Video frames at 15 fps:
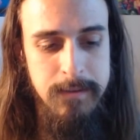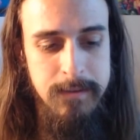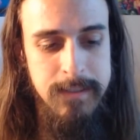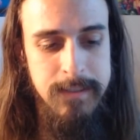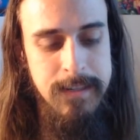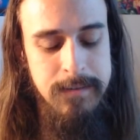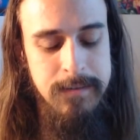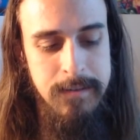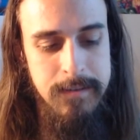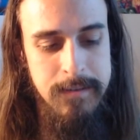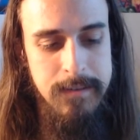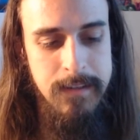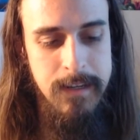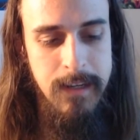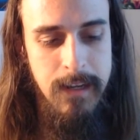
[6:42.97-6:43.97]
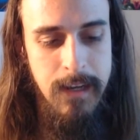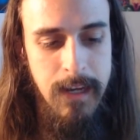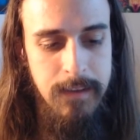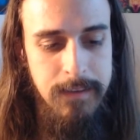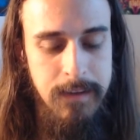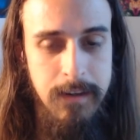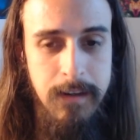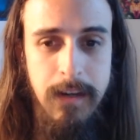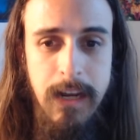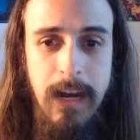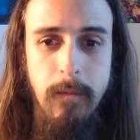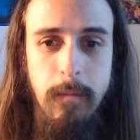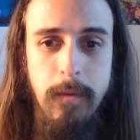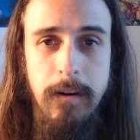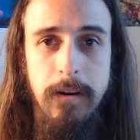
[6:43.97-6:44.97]
teach this at the kava
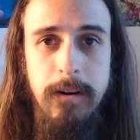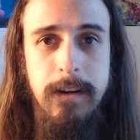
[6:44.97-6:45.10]
bar,